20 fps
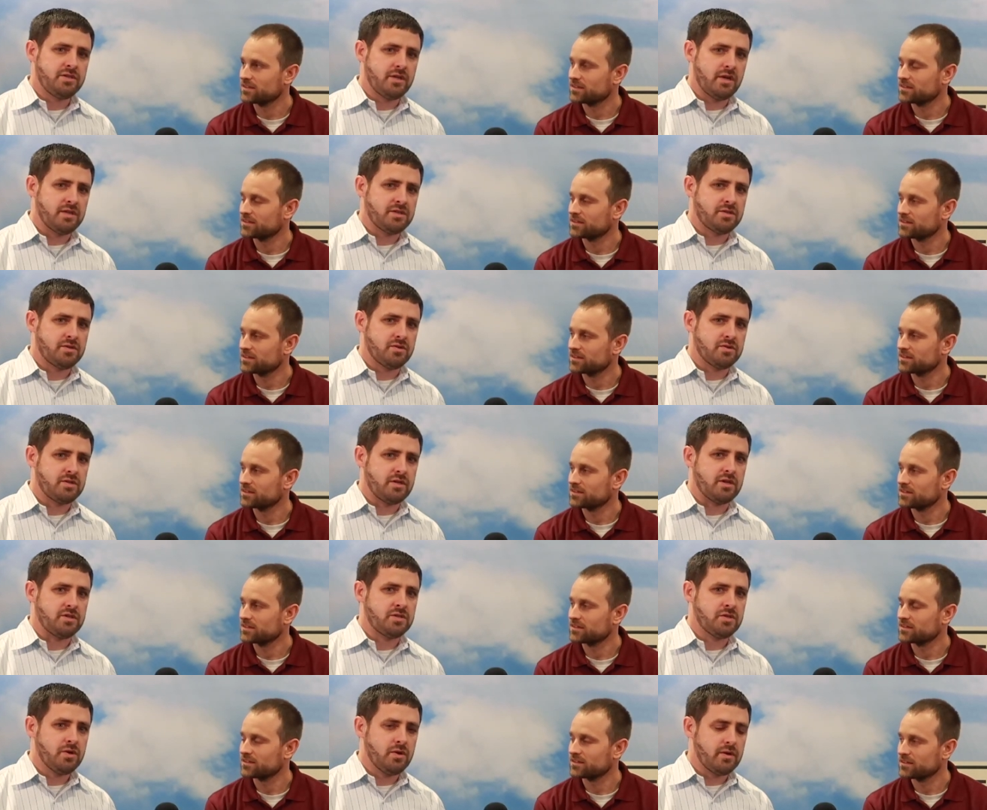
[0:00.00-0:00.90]
Speaker 1: adjusters
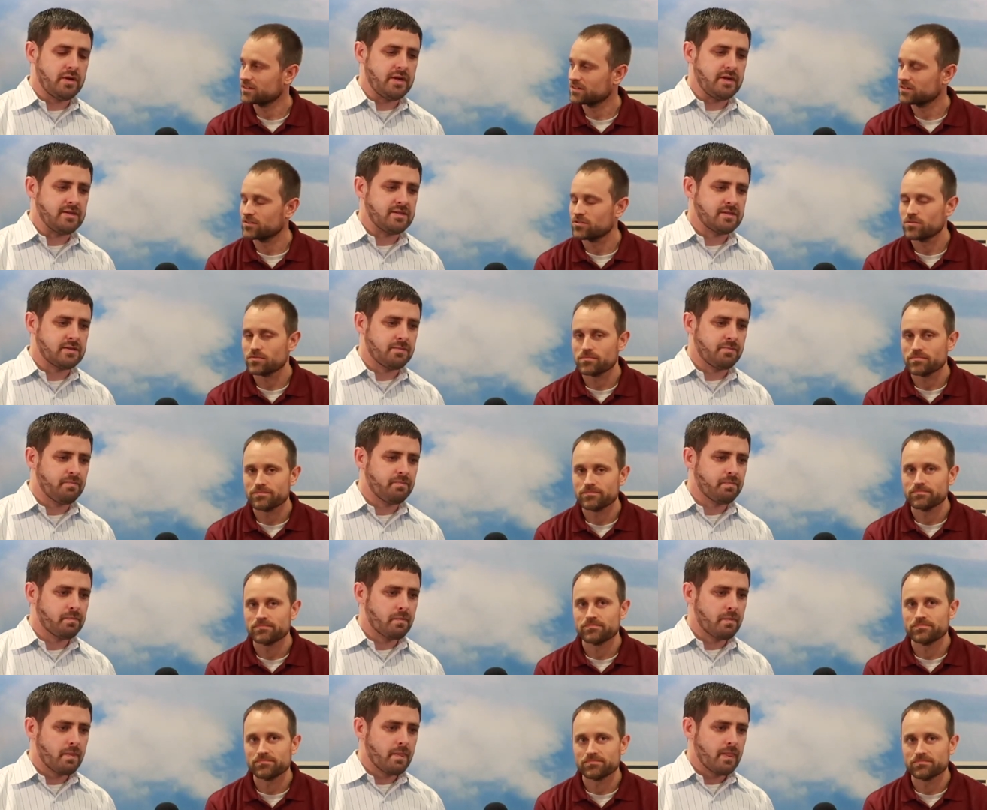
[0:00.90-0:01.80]
and attorneys
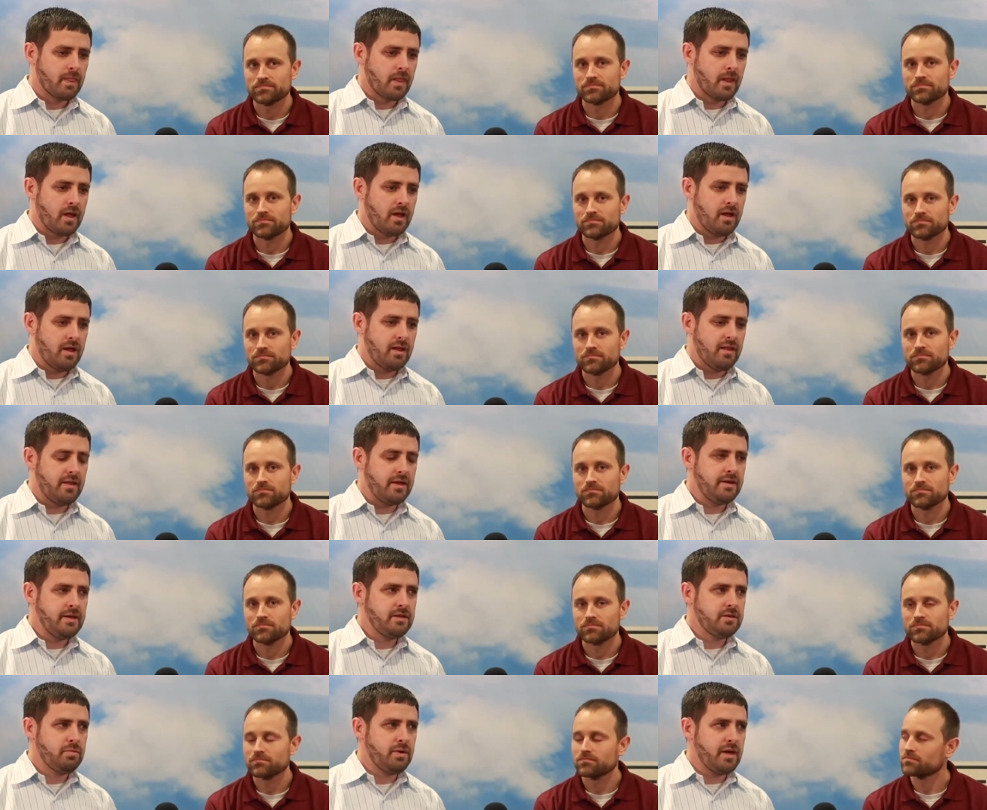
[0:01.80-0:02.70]

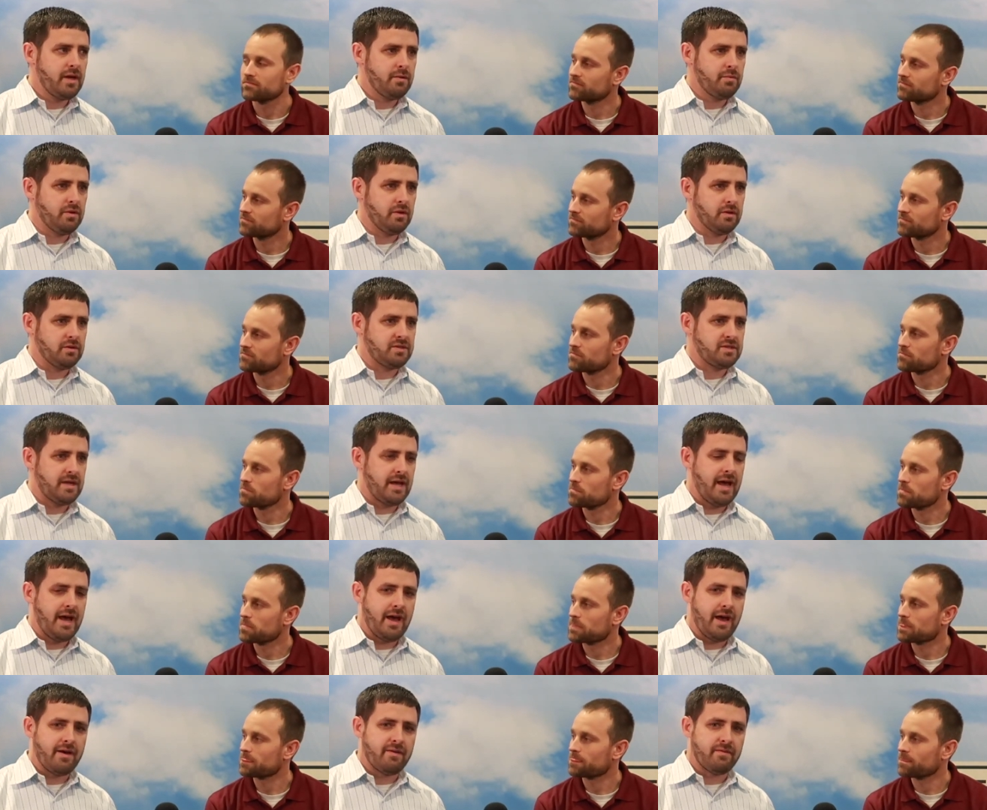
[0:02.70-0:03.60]
they need to be able to
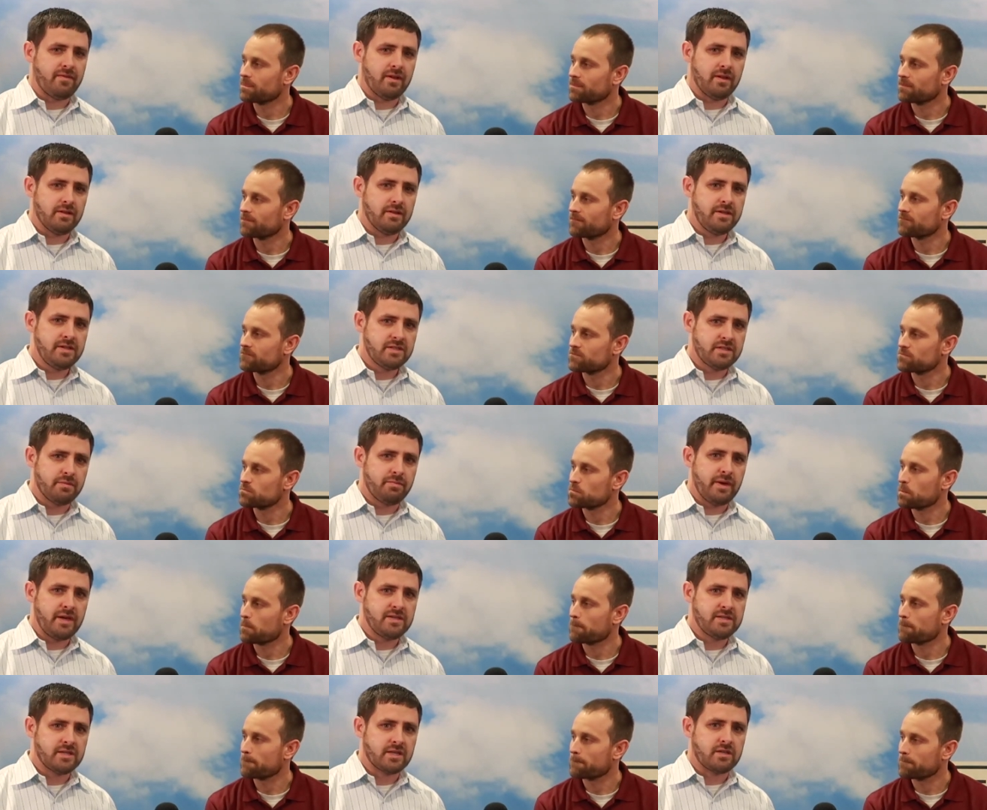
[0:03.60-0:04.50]
have at least a
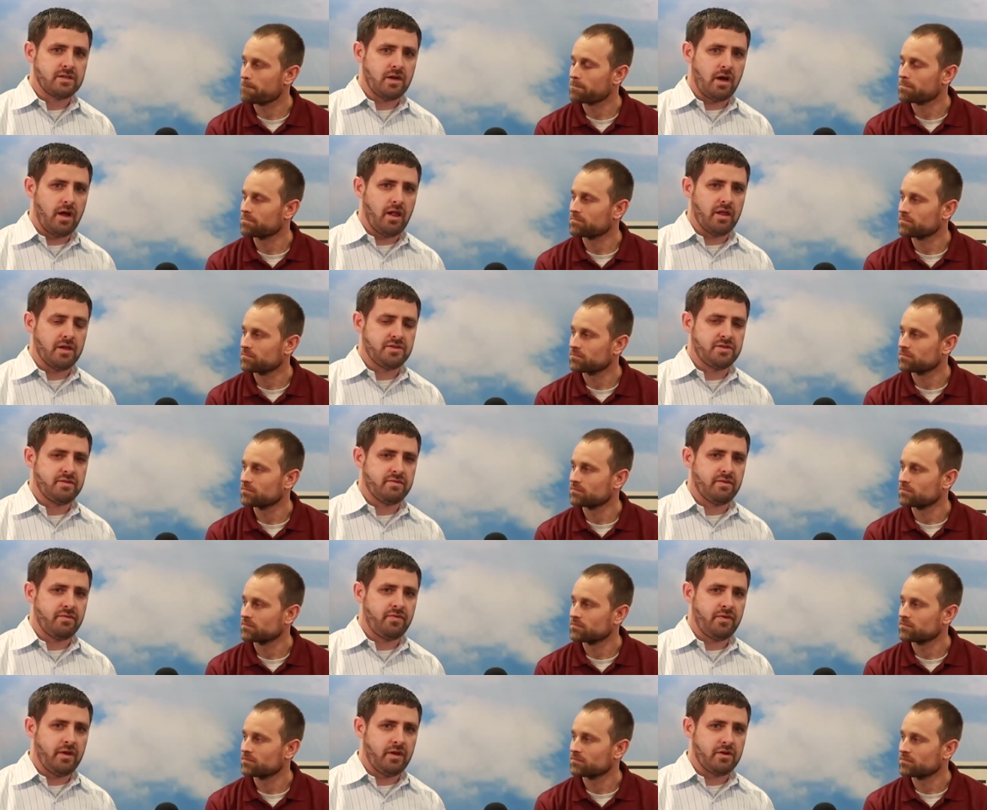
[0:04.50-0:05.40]
basic knowledge
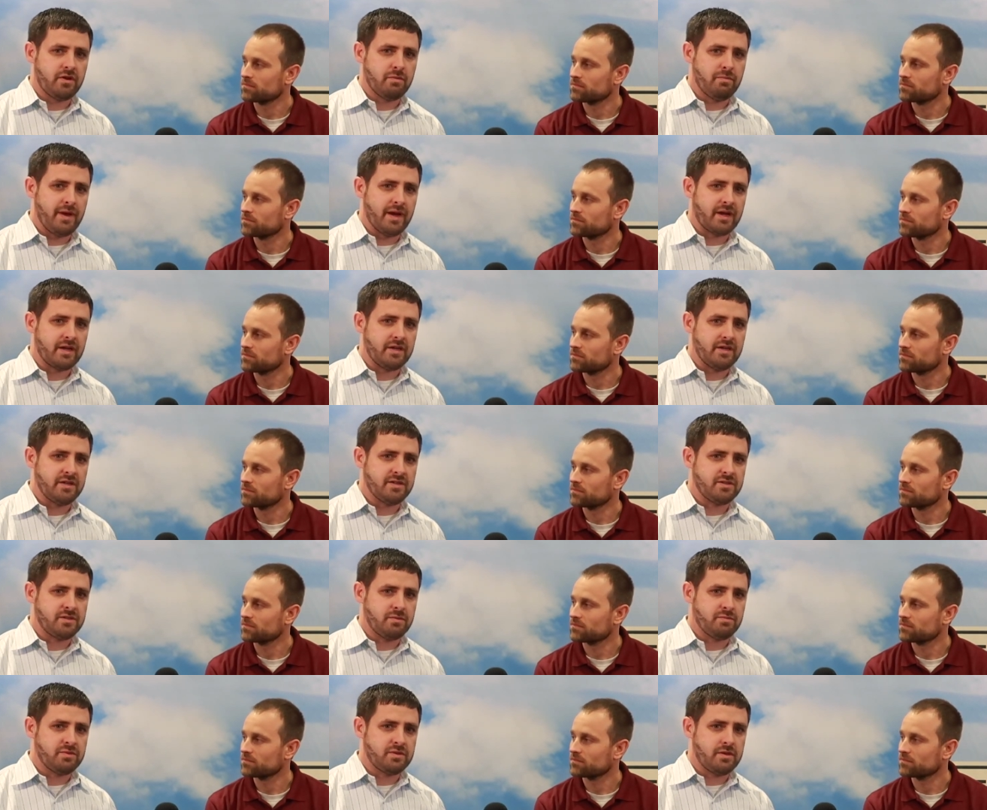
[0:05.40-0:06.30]
of the failure
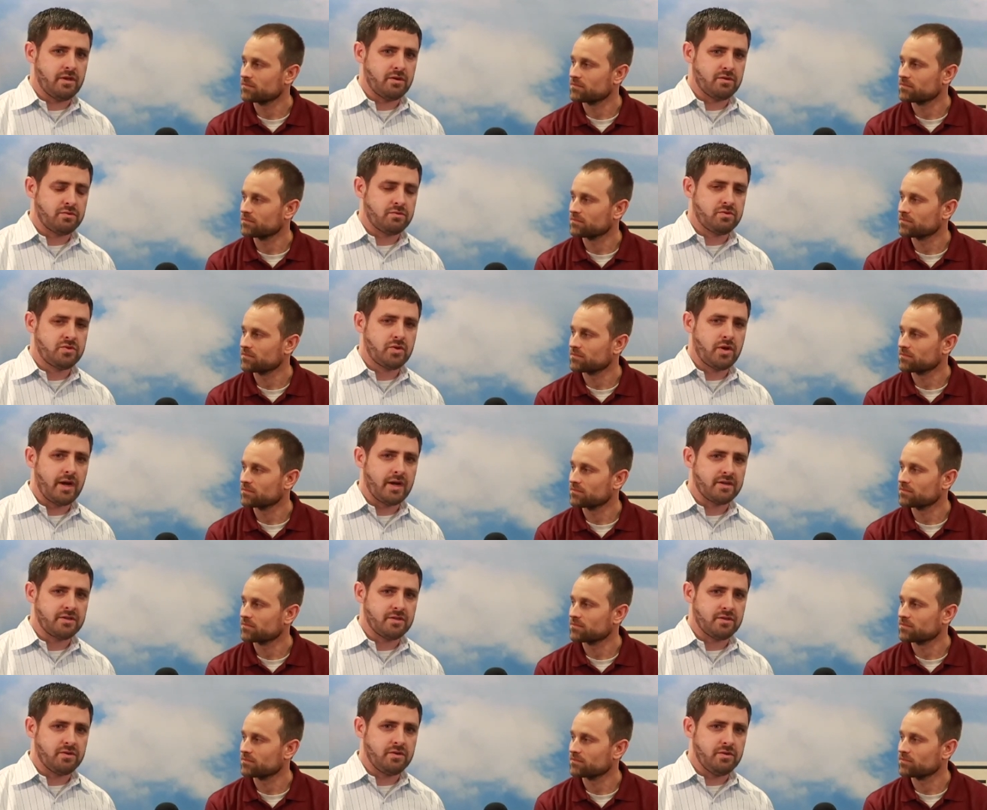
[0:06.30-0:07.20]
mechanisms they're
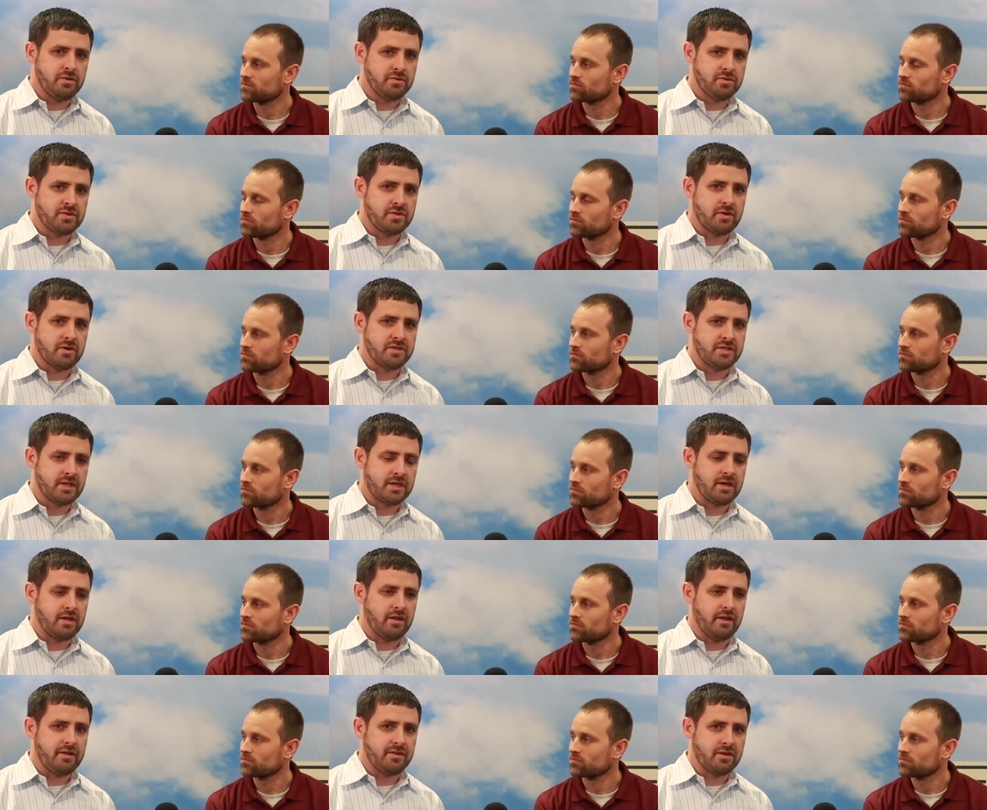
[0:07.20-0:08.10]
trying to use to
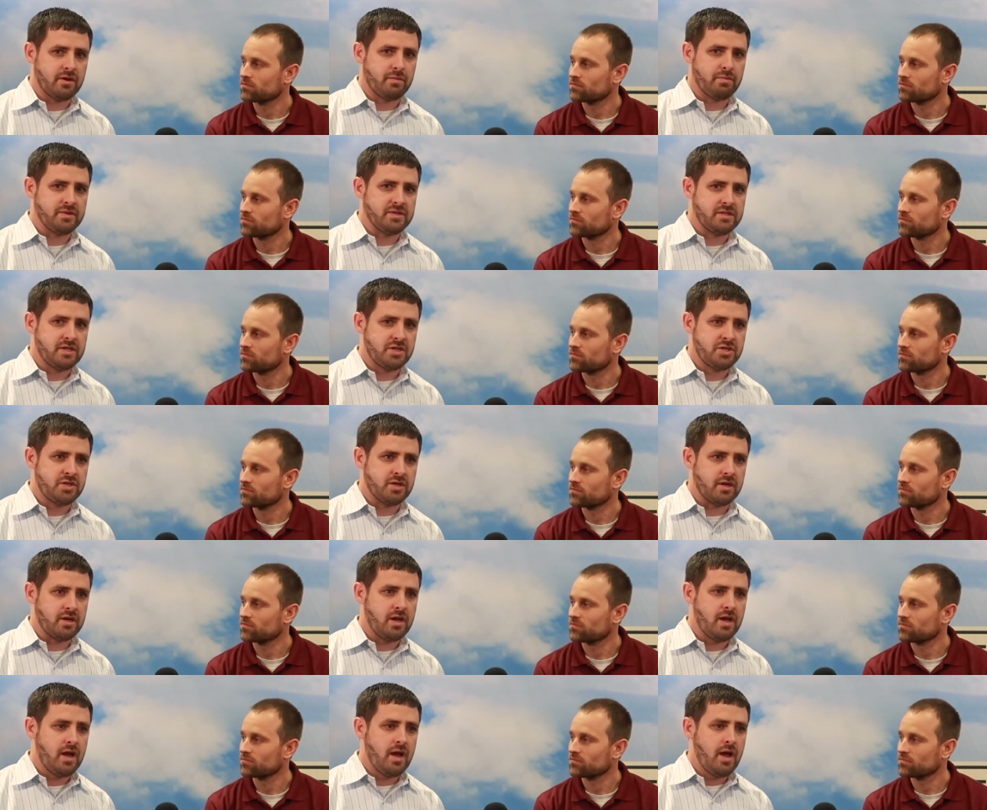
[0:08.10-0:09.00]
articulate their
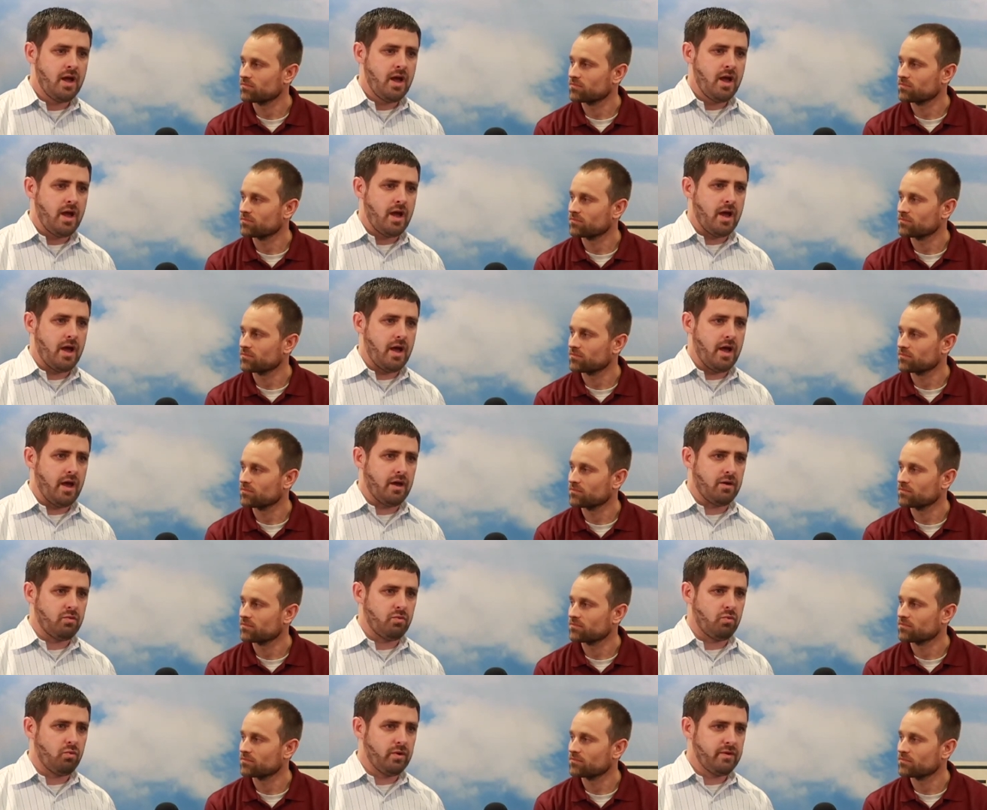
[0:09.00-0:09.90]
position.
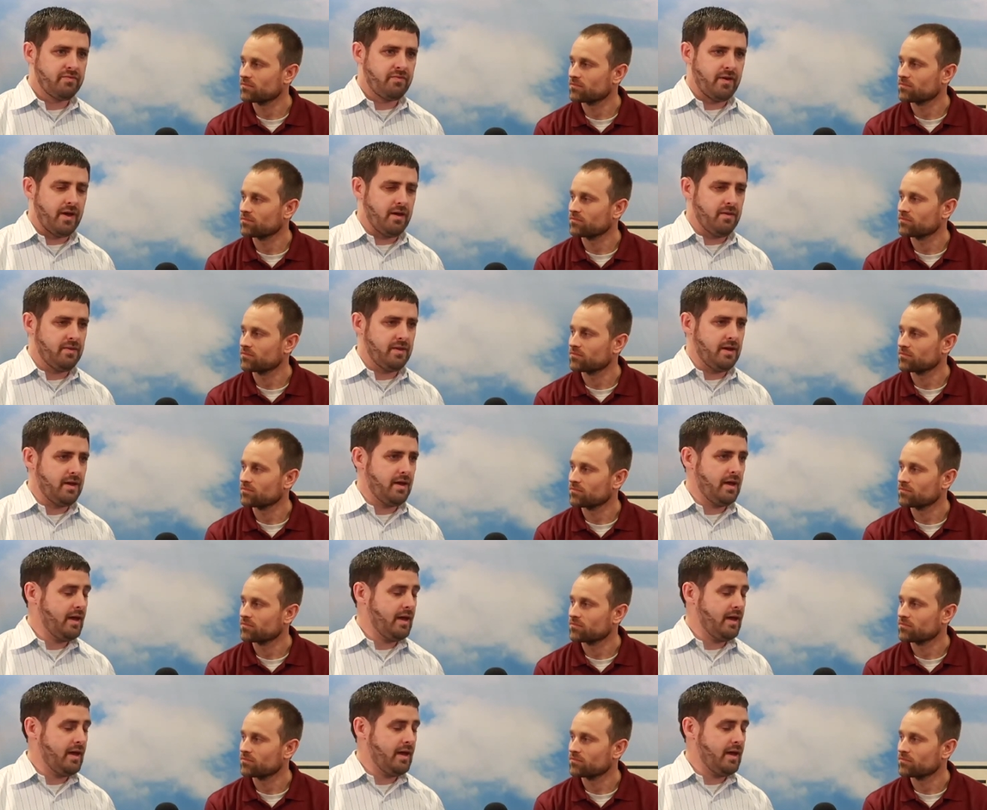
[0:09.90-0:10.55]
And we found that